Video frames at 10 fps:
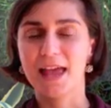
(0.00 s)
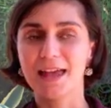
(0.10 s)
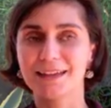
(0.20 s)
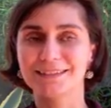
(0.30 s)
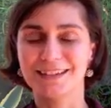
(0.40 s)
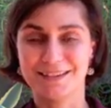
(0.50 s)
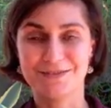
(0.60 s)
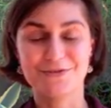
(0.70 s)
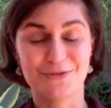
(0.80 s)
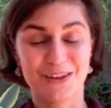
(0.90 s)
And
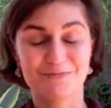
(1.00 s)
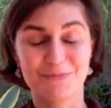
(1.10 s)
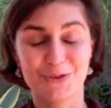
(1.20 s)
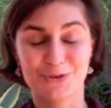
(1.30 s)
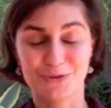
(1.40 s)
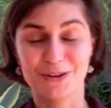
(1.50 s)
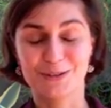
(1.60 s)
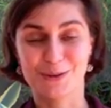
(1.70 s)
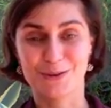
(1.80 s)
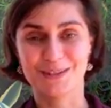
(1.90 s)
you can be sure
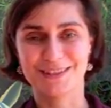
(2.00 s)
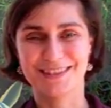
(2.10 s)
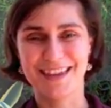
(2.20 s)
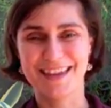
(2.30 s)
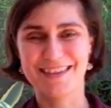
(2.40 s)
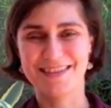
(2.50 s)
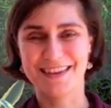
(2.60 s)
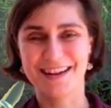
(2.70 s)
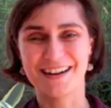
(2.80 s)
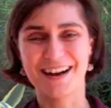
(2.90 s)
it's going to stay
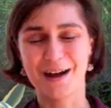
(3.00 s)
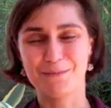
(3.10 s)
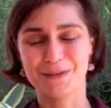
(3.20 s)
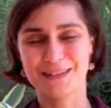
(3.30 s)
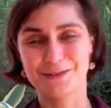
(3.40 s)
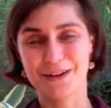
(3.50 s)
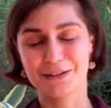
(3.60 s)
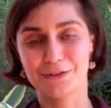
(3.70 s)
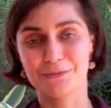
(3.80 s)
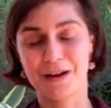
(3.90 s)
there up until I
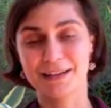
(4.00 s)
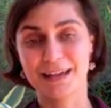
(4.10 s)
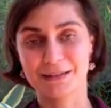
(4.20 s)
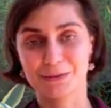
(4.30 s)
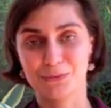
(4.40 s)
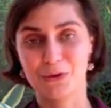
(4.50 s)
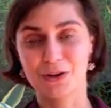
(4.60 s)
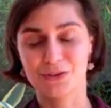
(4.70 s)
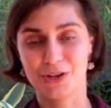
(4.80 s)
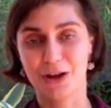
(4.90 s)
do my next
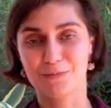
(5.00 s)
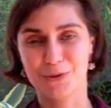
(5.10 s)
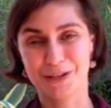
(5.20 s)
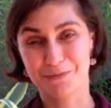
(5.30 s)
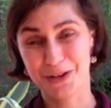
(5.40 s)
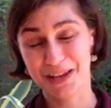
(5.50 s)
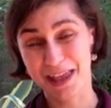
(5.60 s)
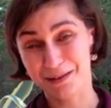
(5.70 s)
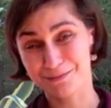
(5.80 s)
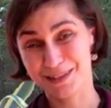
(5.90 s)
workshop, when I'm going to
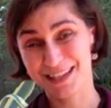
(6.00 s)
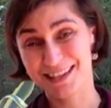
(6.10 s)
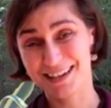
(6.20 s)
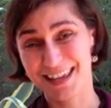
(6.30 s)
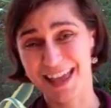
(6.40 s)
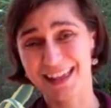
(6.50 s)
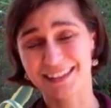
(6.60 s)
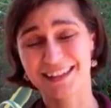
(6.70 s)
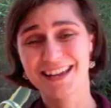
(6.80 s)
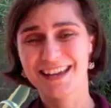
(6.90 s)
empty it
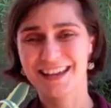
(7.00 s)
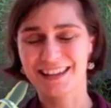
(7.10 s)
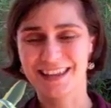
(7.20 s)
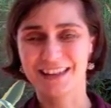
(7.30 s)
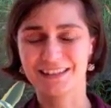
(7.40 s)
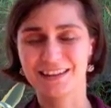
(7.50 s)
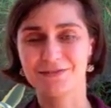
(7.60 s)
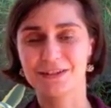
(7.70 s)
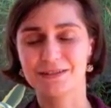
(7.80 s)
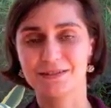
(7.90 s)
again and again,
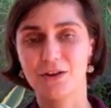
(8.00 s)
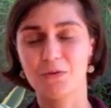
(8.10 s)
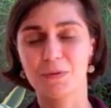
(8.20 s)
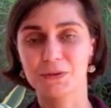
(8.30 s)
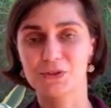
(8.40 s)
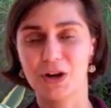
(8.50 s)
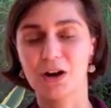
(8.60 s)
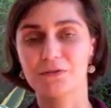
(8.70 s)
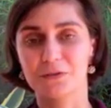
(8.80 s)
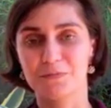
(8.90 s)
give it as an open
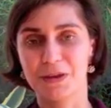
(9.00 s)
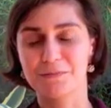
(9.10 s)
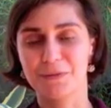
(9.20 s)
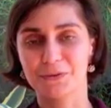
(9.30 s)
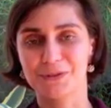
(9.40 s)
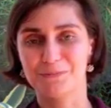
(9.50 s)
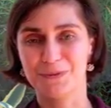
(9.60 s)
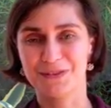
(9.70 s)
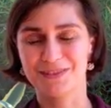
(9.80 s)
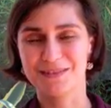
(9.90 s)
jar for people to
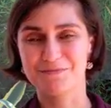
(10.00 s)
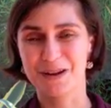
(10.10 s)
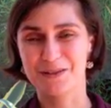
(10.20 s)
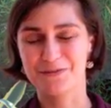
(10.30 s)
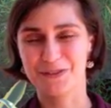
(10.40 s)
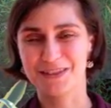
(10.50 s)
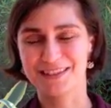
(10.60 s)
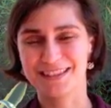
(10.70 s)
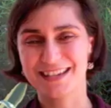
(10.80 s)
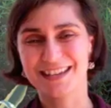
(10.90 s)
put in the money for the
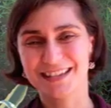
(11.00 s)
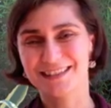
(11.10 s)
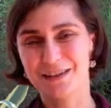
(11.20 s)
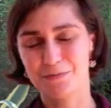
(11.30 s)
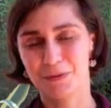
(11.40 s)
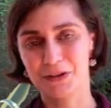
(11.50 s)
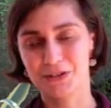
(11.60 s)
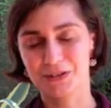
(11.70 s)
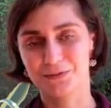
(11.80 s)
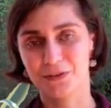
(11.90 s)
CDs they
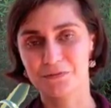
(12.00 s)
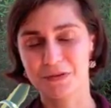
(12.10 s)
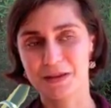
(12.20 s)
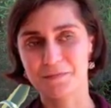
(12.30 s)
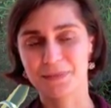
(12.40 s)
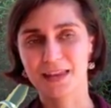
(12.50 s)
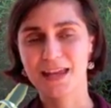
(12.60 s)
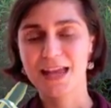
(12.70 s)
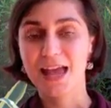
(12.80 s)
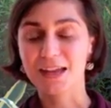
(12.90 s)
purchase from me.
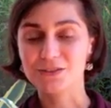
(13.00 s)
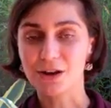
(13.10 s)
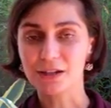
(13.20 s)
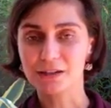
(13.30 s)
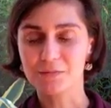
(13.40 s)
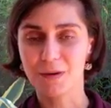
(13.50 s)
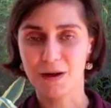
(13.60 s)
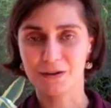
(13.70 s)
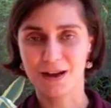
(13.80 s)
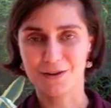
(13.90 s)
And talking
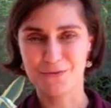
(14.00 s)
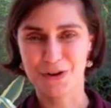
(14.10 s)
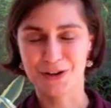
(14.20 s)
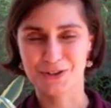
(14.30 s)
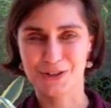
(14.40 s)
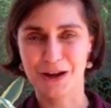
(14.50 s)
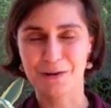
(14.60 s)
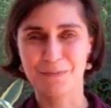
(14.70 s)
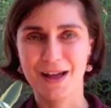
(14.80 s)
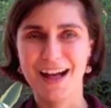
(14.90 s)
about a
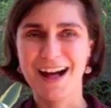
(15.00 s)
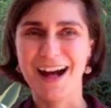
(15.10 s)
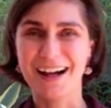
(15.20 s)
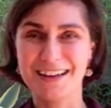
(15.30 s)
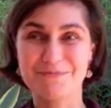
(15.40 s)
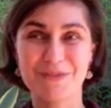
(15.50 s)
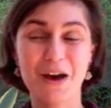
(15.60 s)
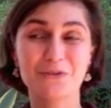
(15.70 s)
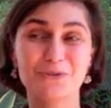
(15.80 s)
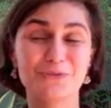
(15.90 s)
workshop, I am
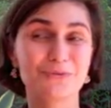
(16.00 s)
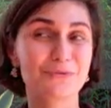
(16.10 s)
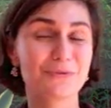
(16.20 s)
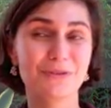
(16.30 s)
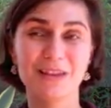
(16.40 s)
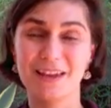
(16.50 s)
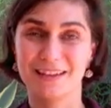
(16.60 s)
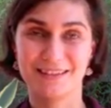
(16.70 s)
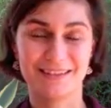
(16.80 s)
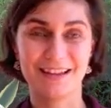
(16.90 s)
now truly
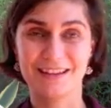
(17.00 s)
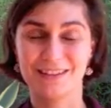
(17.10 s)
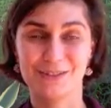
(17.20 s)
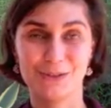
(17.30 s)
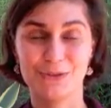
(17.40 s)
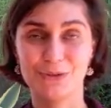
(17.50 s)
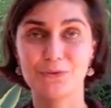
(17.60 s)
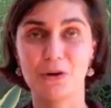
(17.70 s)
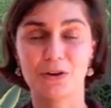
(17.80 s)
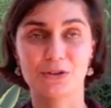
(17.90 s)
excited to do
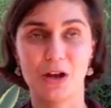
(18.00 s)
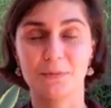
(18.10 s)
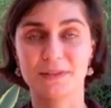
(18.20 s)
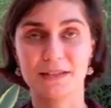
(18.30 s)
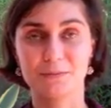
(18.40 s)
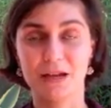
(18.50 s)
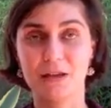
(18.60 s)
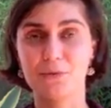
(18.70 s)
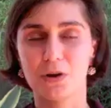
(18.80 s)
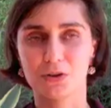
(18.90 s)
workshops, as
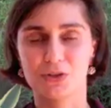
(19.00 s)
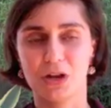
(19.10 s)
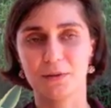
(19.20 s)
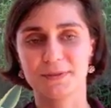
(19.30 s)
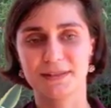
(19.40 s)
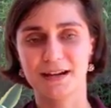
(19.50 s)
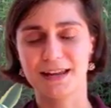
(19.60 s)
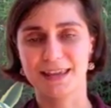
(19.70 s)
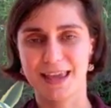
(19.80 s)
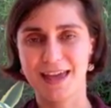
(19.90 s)
many workshops that
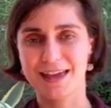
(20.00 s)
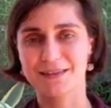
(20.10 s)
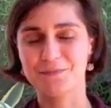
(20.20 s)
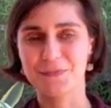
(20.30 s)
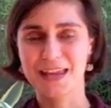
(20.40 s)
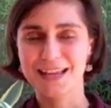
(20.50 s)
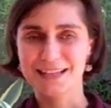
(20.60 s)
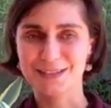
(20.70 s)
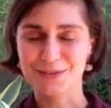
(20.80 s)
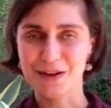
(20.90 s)
I can.
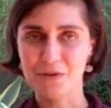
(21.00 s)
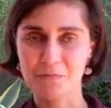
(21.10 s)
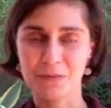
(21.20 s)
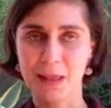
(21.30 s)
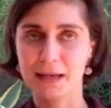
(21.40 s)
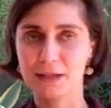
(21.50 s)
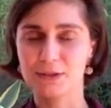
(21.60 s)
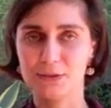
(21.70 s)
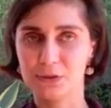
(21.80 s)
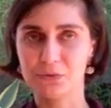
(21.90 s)
So now I'm planning
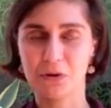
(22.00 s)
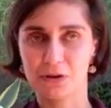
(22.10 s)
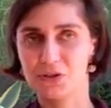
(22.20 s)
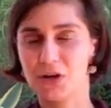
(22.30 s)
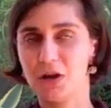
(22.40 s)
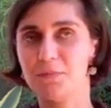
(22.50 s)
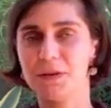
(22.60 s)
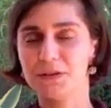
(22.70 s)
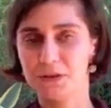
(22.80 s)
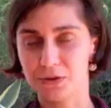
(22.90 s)
to do a workshop
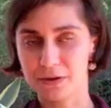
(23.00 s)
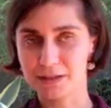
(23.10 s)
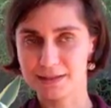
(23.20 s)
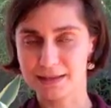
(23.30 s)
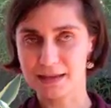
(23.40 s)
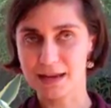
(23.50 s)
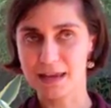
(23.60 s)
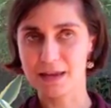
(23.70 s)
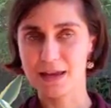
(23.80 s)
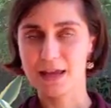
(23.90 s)
in New York
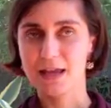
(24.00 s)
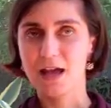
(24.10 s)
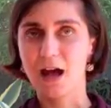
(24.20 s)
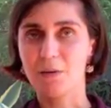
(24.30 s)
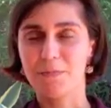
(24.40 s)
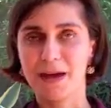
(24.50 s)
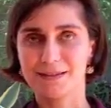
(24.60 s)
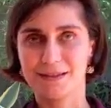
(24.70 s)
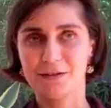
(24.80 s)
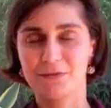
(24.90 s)
City, a
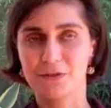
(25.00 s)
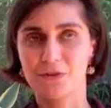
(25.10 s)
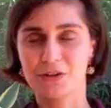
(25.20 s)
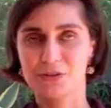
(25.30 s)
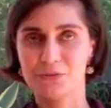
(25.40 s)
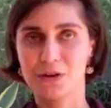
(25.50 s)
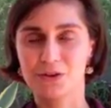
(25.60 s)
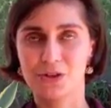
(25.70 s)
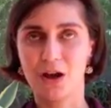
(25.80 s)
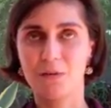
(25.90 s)
past life regression
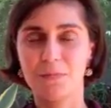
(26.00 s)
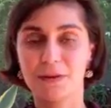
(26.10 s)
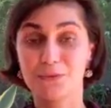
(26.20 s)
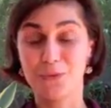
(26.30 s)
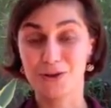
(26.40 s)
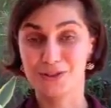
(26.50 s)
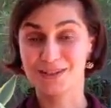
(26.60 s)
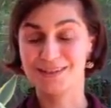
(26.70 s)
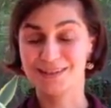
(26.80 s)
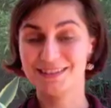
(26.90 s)
workshop in
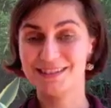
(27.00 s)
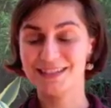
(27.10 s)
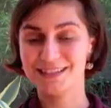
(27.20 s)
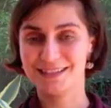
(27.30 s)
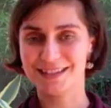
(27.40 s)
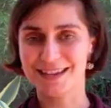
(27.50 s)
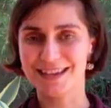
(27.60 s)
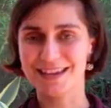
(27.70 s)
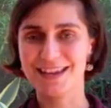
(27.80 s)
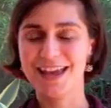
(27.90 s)
Washington,
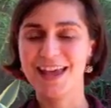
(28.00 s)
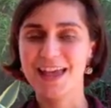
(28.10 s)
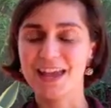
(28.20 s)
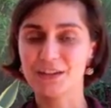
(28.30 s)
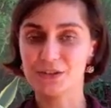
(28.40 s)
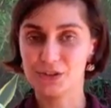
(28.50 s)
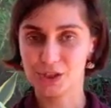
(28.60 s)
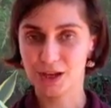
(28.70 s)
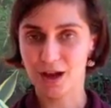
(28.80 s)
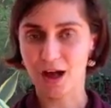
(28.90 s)
D.C., in
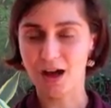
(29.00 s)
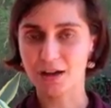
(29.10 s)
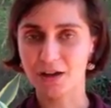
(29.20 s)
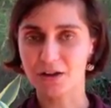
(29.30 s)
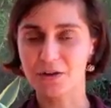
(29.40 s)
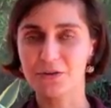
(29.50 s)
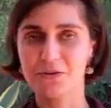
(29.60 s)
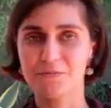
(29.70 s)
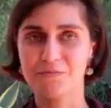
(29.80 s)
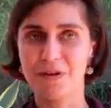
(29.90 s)

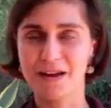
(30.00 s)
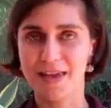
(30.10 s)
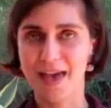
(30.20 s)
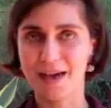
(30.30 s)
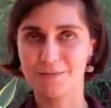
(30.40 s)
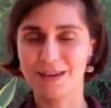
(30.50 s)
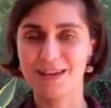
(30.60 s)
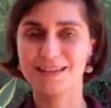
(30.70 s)
Chicago, Miami,